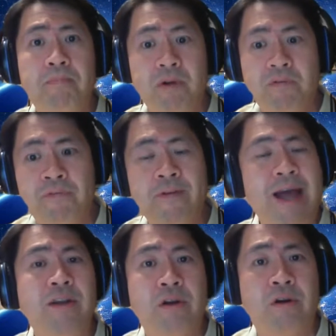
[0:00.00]

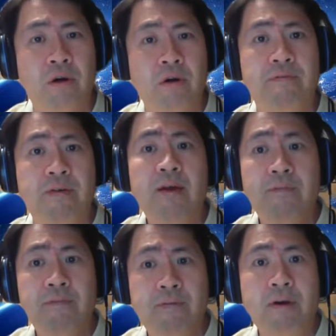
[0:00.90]
flatten the curve
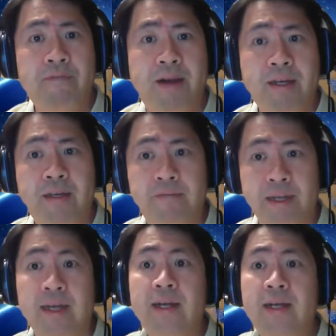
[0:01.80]
very effectively.